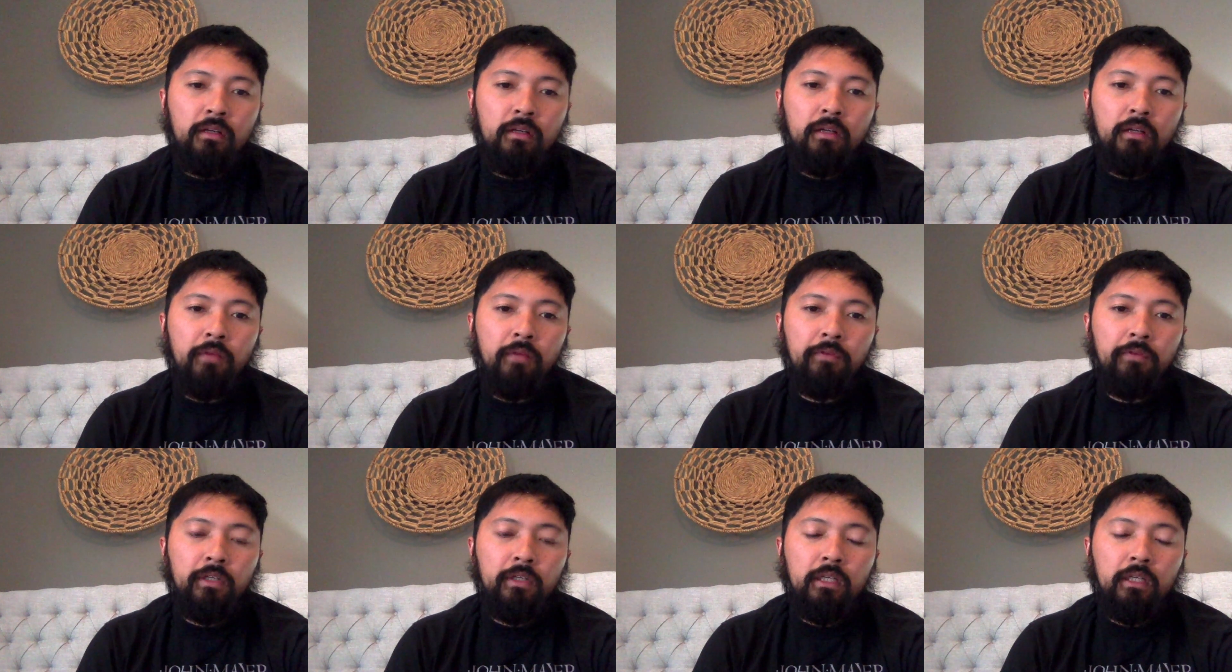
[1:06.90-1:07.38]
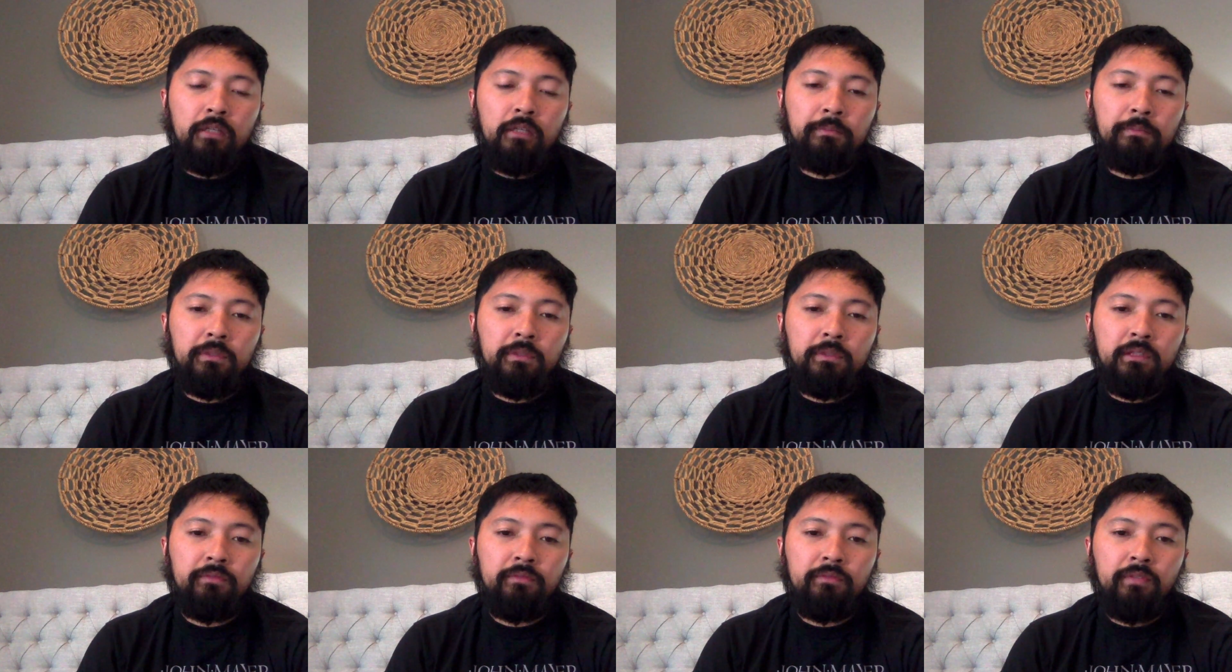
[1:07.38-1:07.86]
I found a
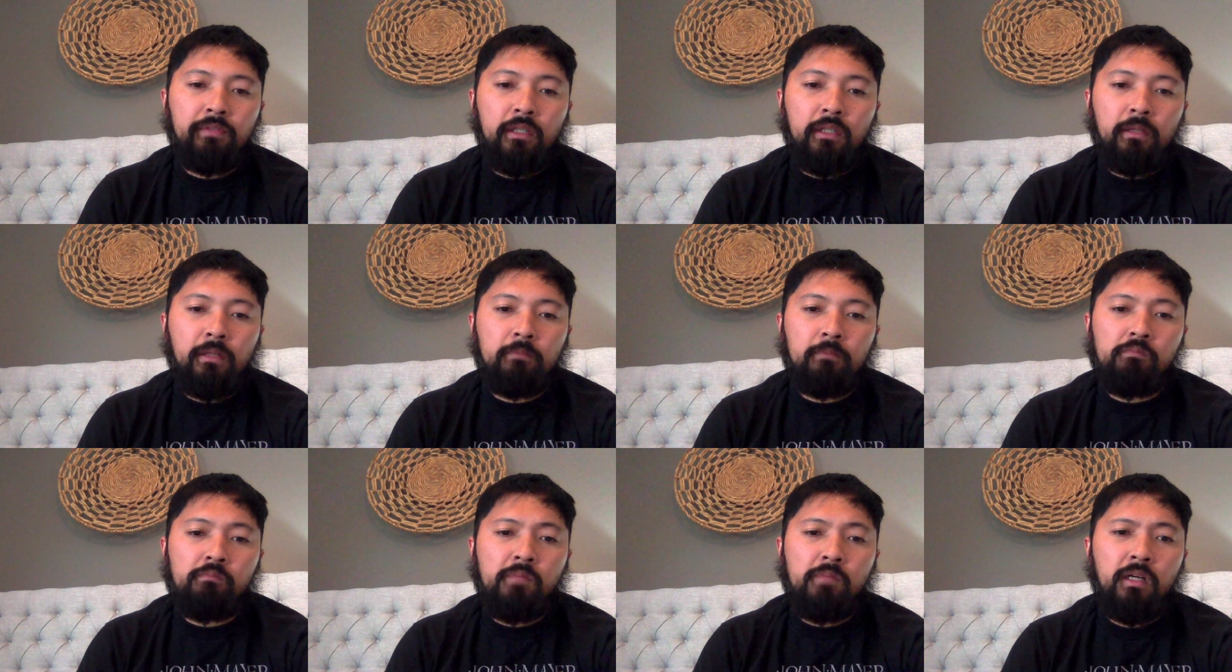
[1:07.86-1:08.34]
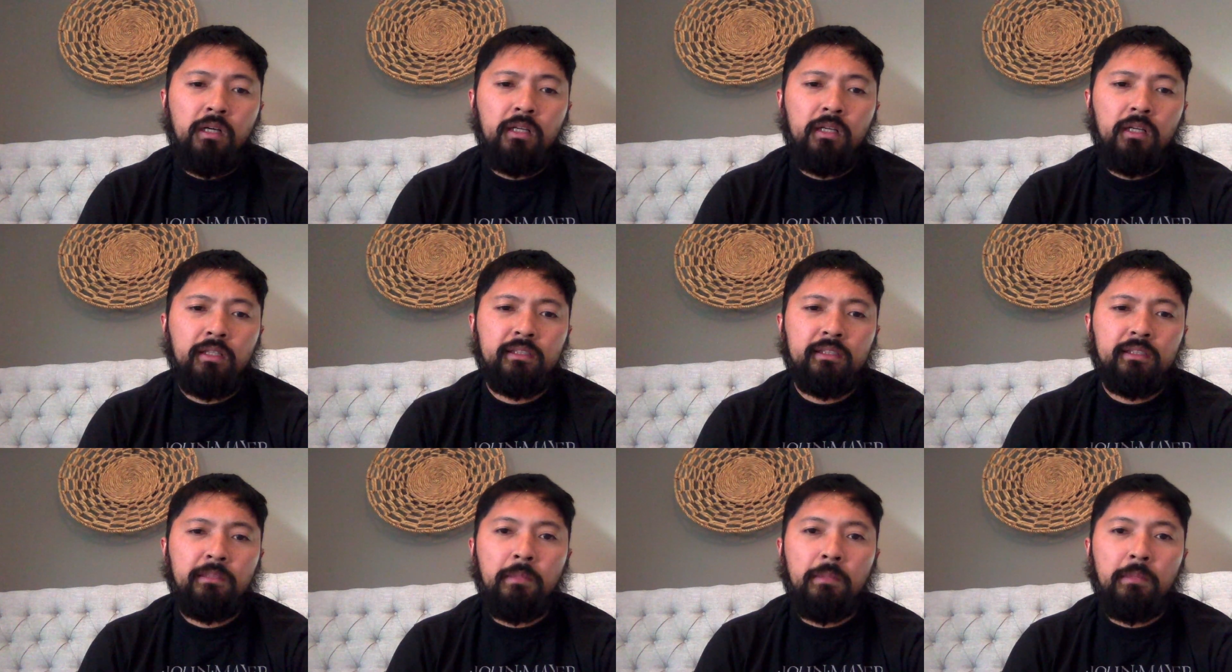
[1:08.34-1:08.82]
couple of
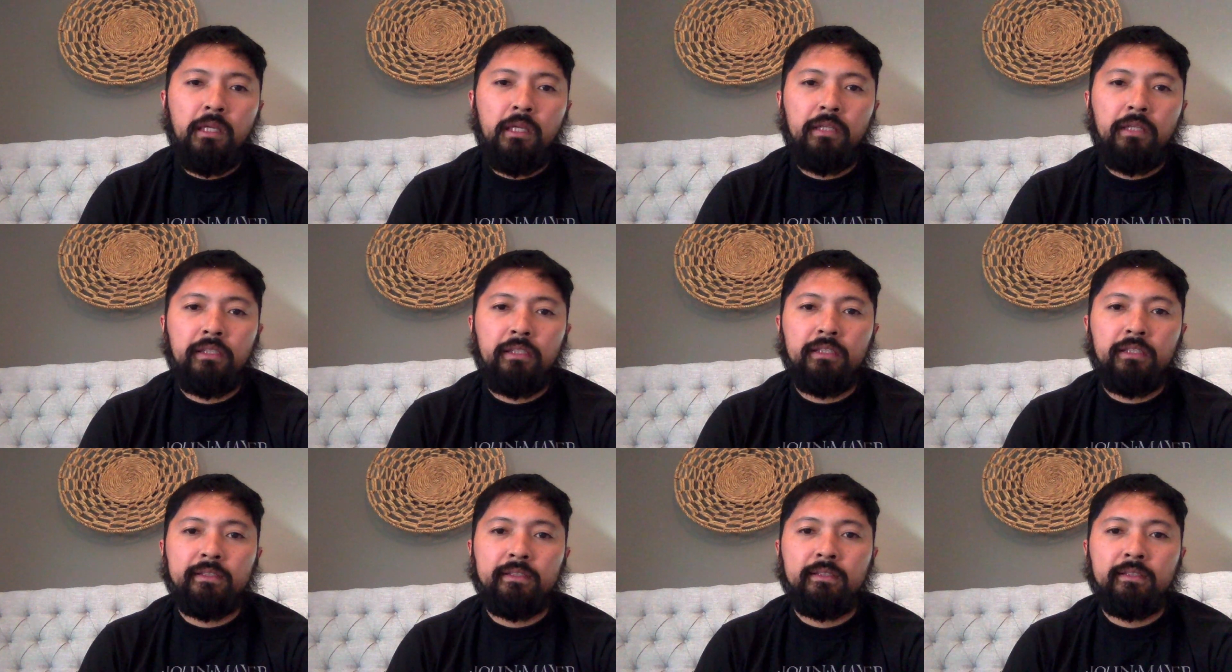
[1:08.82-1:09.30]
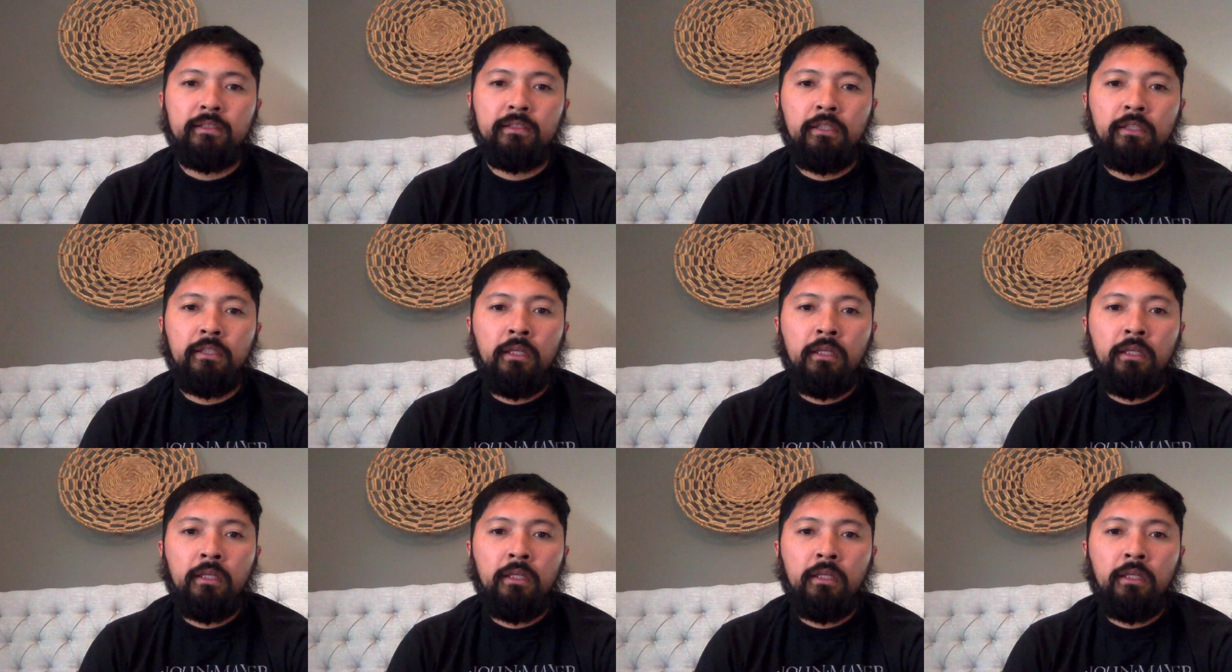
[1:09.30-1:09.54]
similarities,